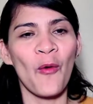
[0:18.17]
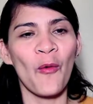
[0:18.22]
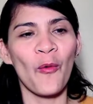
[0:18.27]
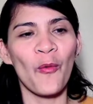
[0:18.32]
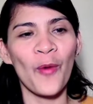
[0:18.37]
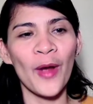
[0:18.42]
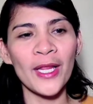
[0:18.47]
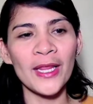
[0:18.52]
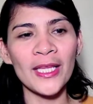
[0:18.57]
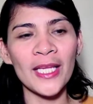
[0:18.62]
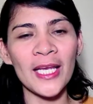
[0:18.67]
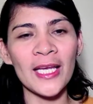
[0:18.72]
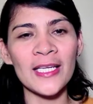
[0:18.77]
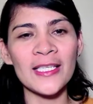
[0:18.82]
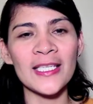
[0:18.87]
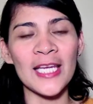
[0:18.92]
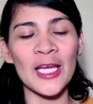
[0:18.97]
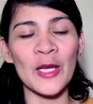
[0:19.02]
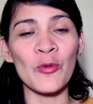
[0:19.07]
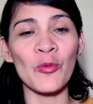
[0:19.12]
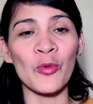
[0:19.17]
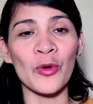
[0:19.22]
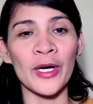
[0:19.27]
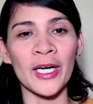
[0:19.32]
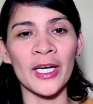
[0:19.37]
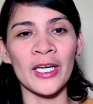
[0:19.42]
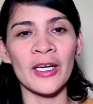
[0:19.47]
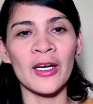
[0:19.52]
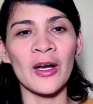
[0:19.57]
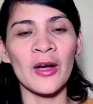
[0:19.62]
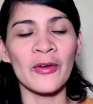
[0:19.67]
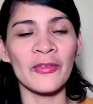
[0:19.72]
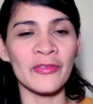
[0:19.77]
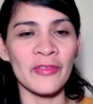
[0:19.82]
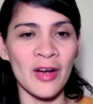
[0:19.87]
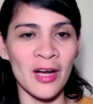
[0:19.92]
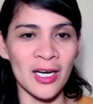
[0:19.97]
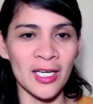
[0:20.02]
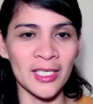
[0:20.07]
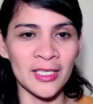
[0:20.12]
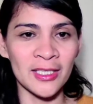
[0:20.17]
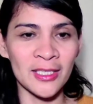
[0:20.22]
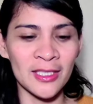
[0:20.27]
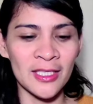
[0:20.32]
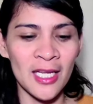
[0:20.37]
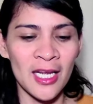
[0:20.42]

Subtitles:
what is a work of art.